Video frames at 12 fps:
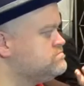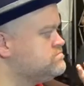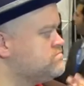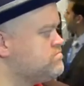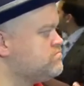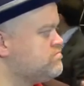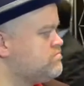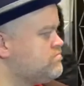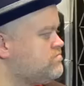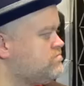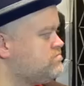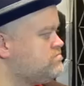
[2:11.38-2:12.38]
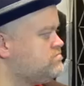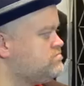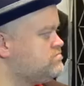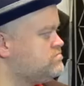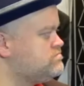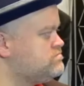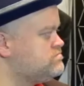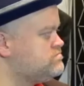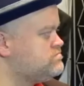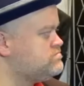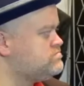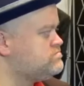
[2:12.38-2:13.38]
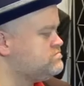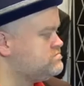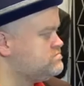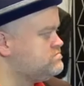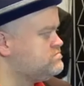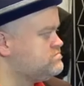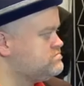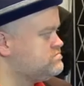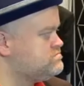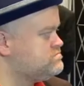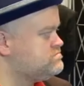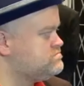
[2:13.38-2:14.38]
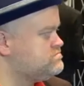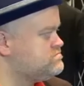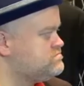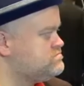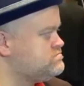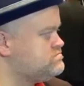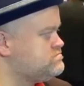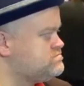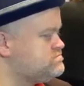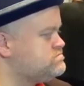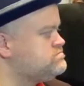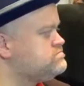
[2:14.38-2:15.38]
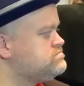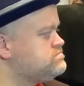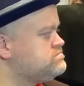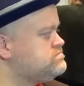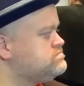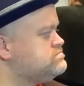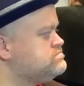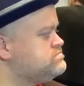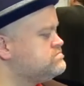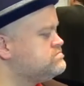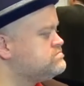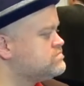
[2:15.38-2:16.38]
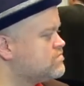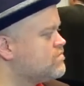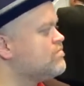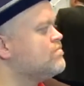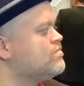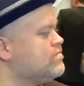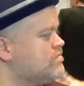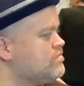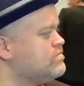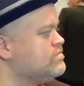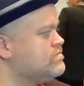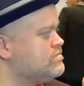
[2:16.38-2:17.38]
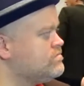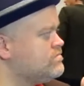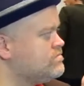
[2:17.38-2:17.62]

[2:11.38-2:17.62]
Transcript: This person isn't speaking.